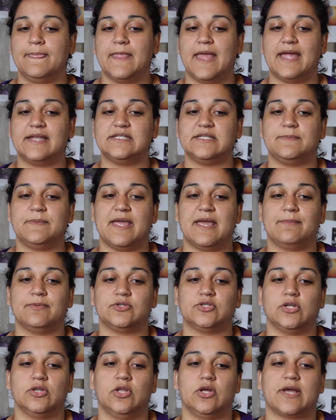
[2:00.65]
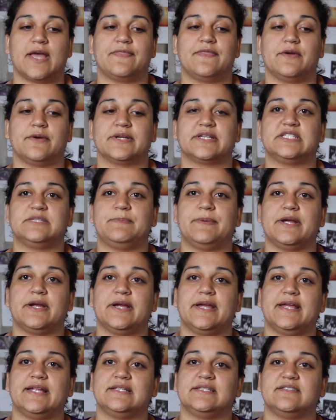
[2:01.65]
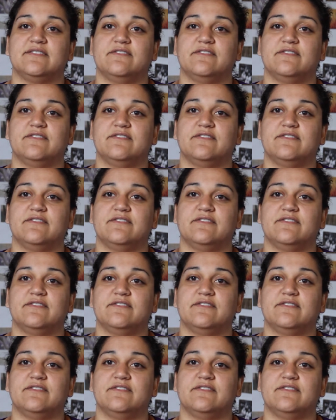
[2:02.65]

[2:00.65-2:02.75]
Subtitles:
and to be able to look at their experience